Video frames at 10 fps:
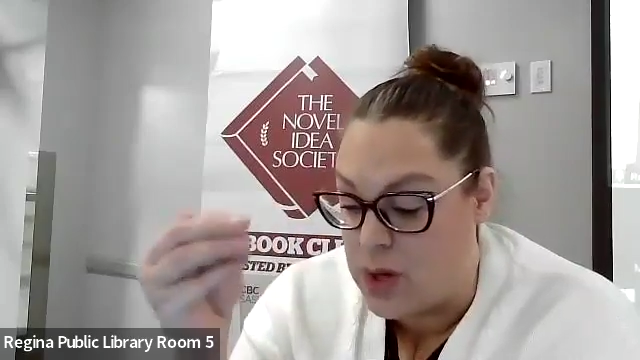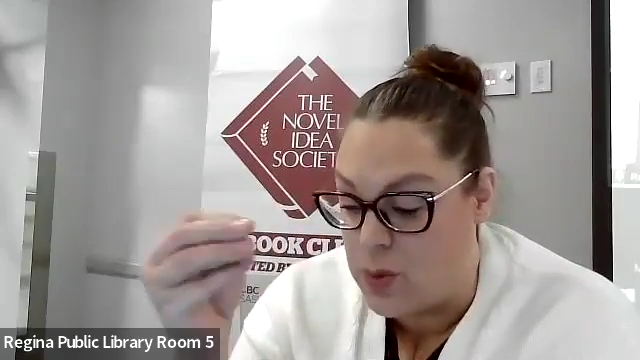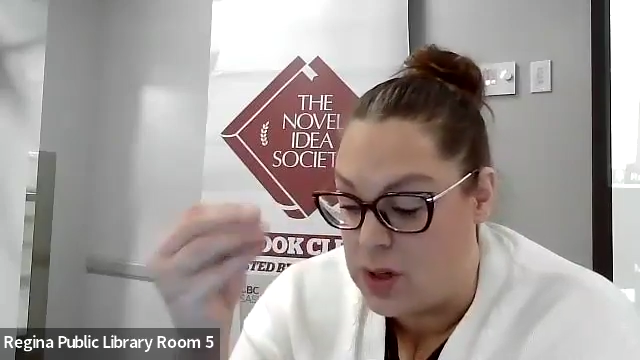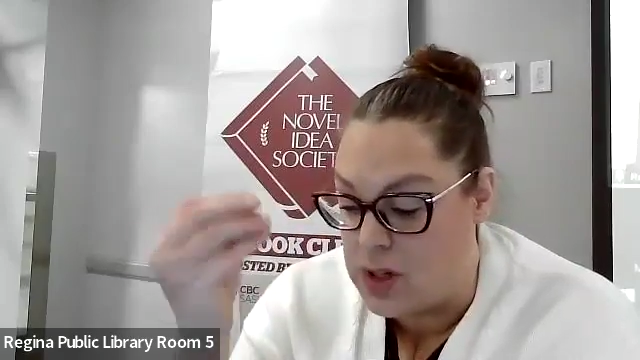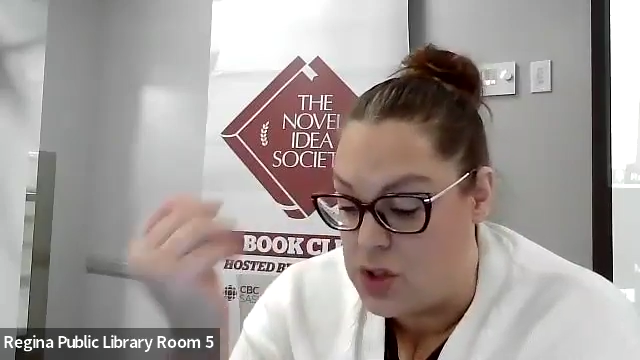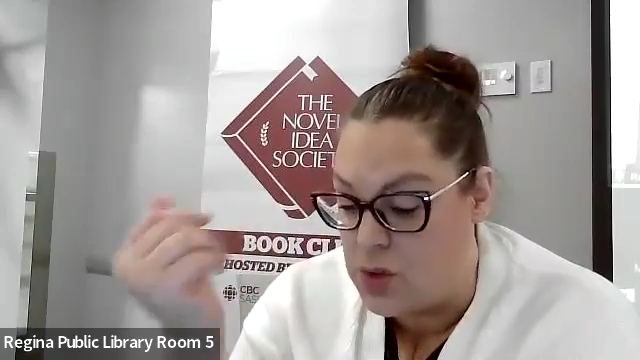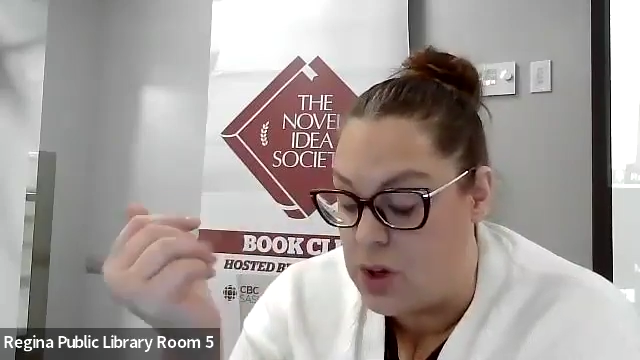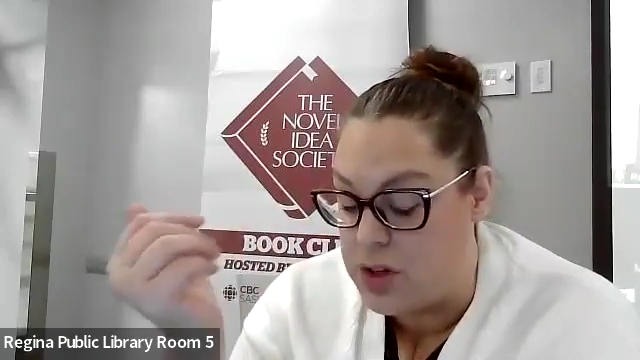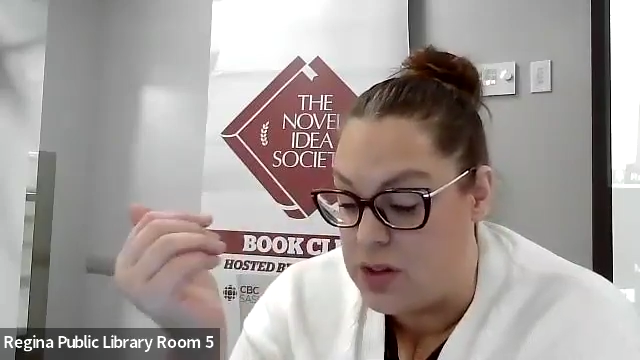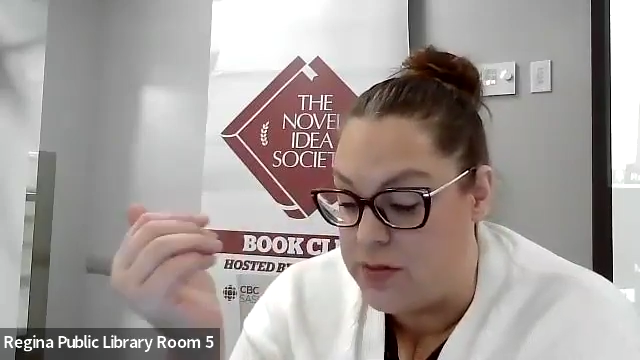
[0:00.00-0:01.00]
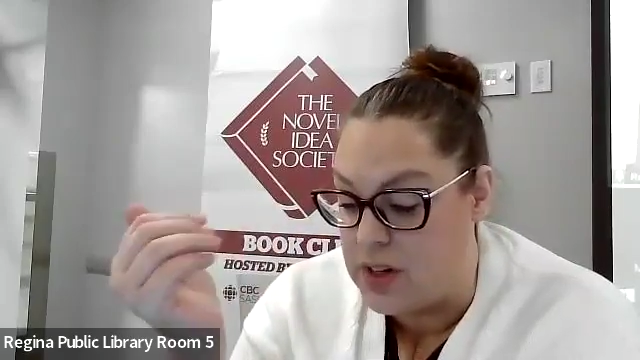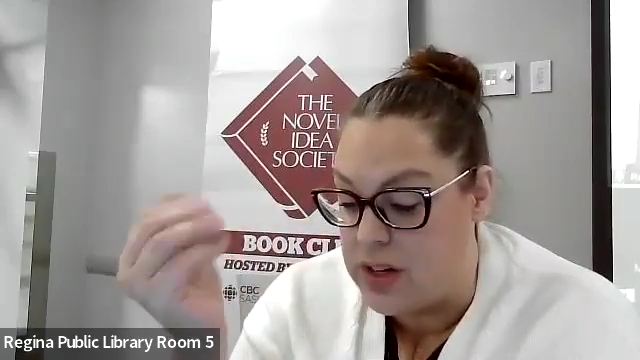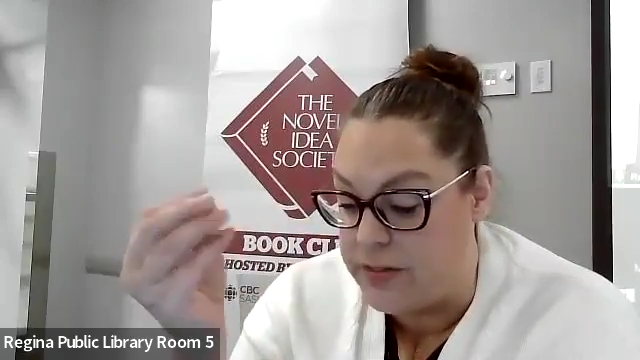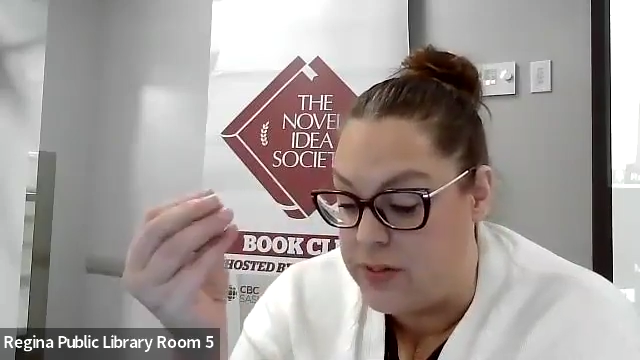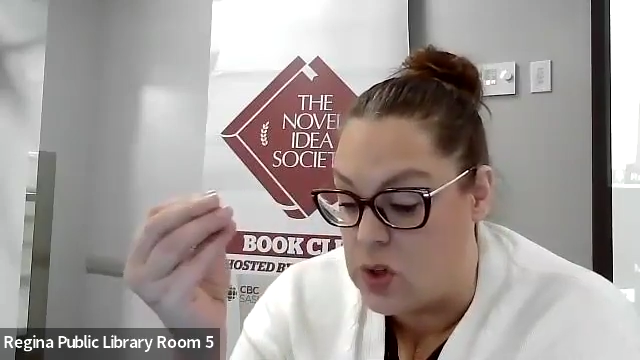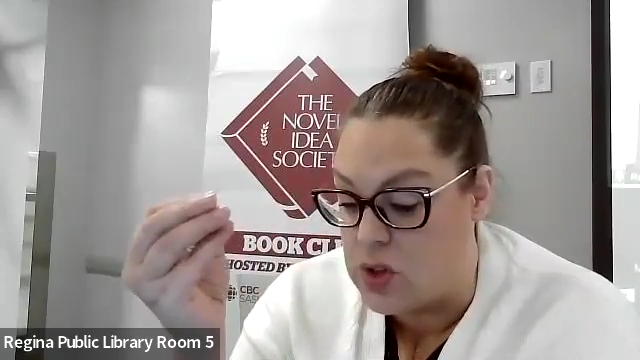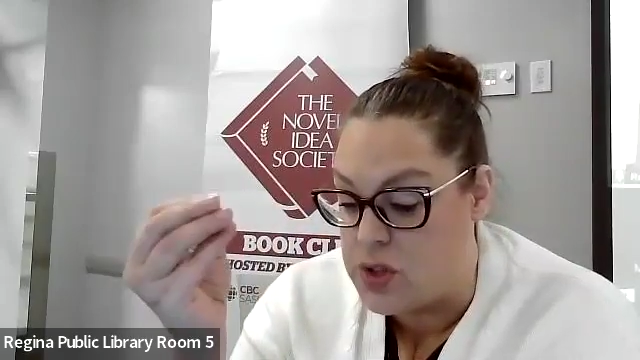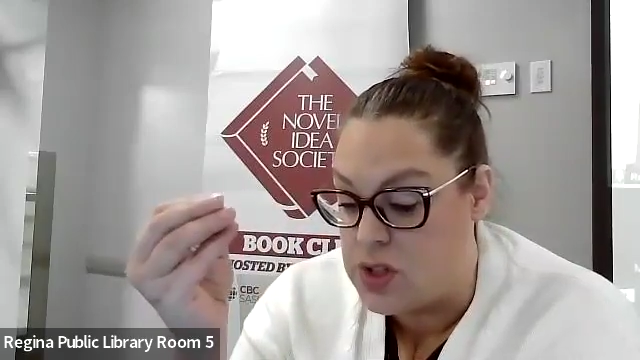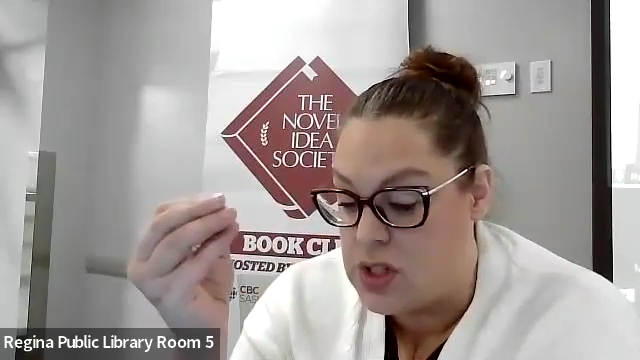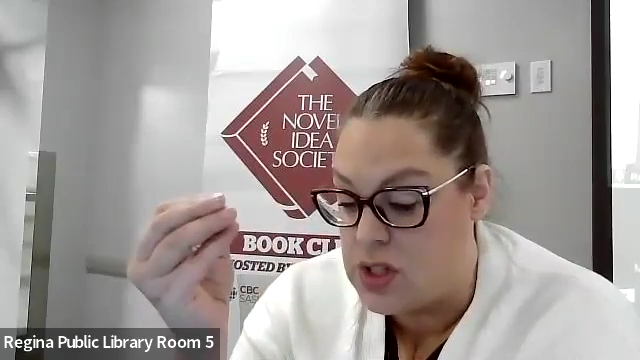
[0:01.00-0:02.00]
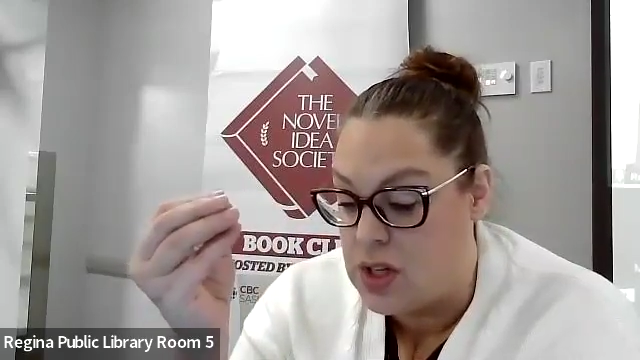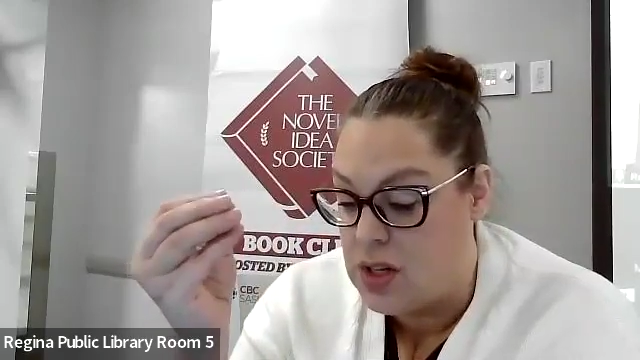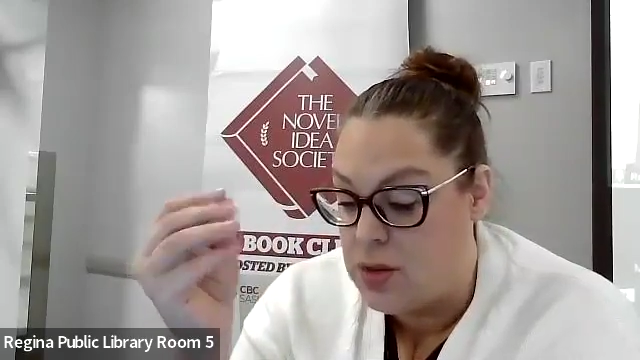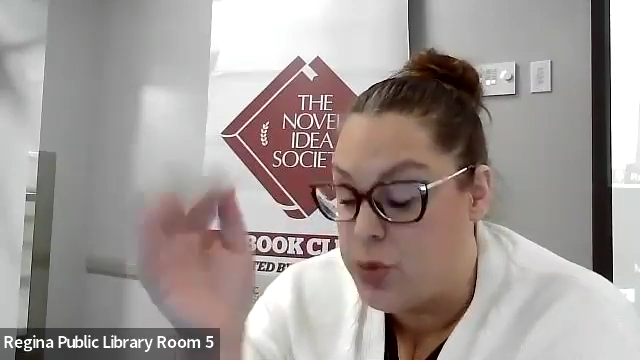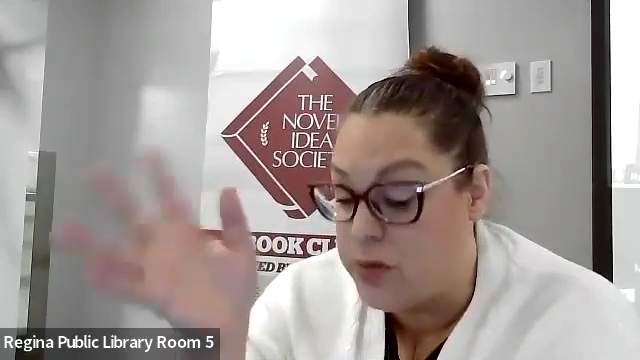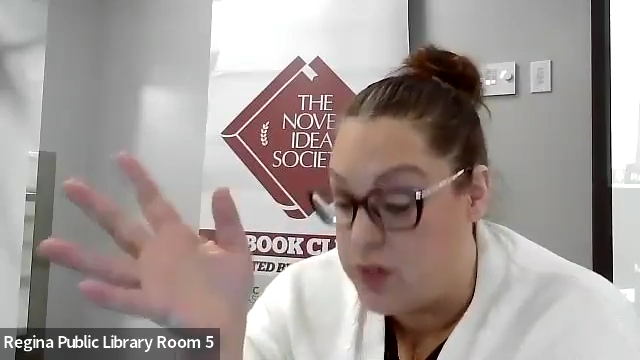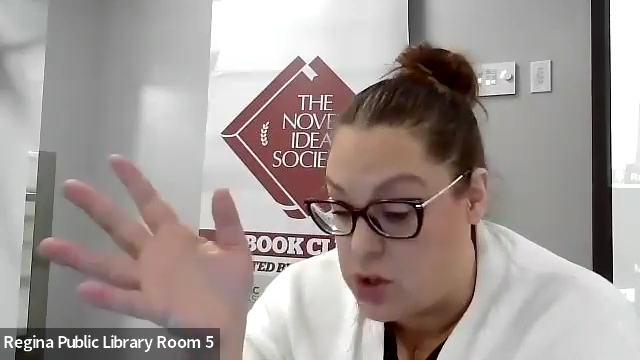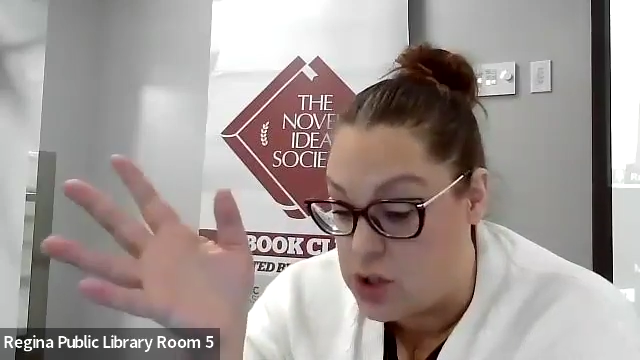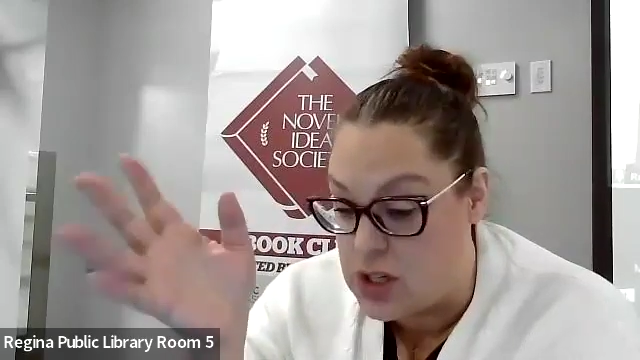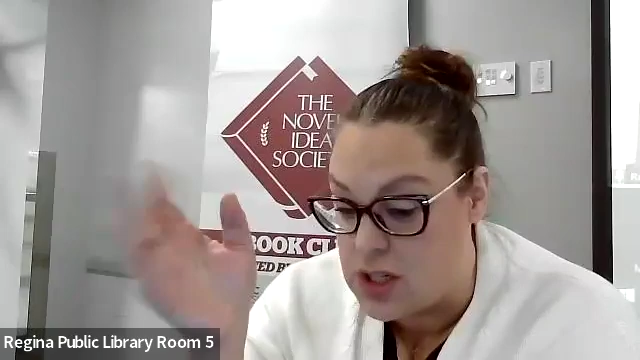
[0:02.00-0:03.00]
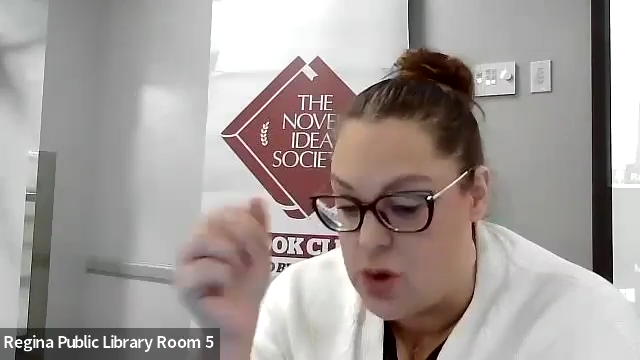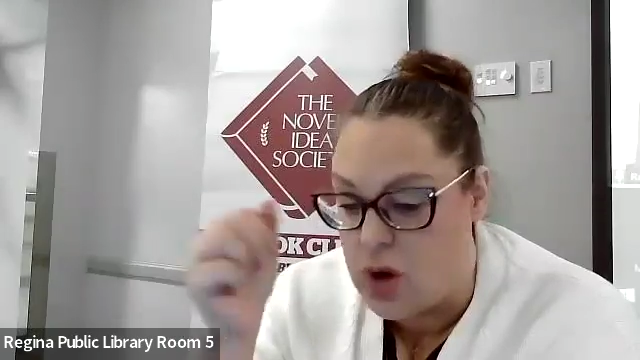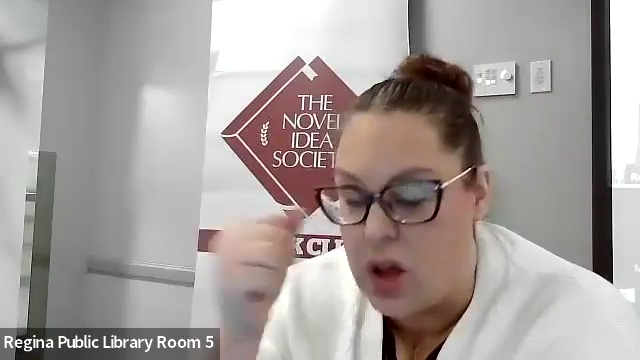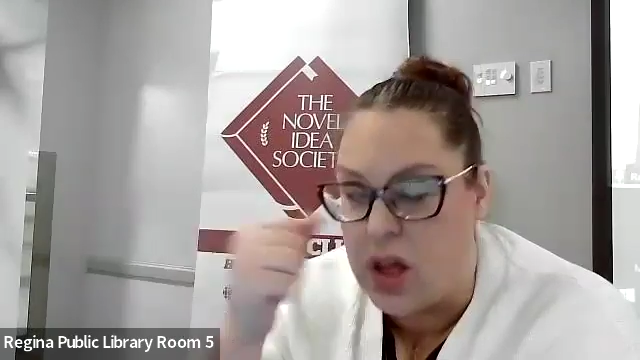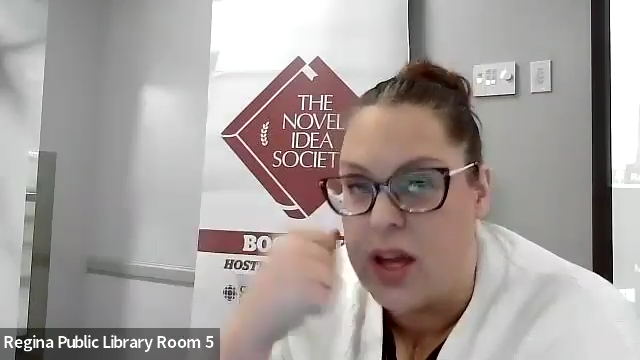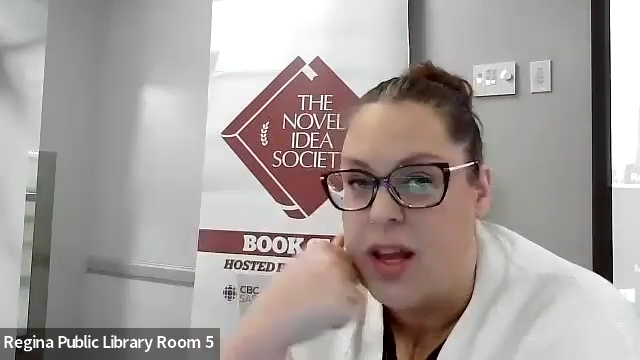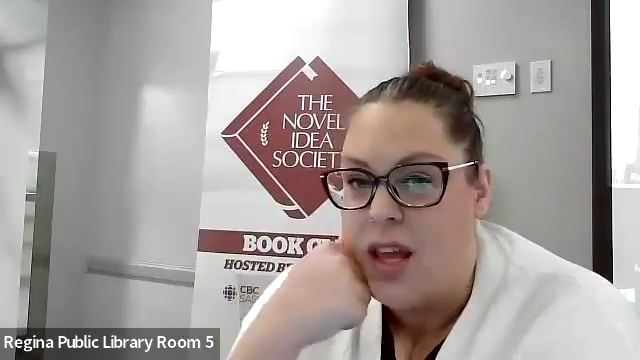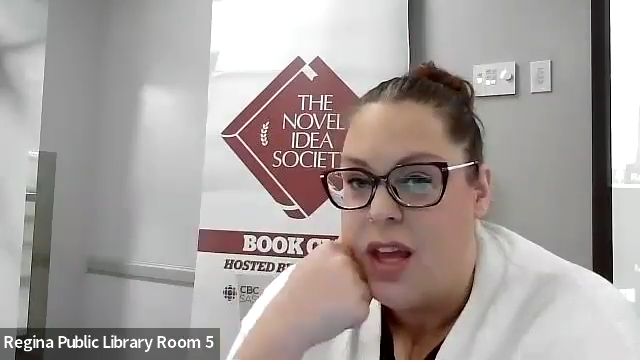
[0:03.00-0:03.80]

you were going to do on your very first provision, as you call it.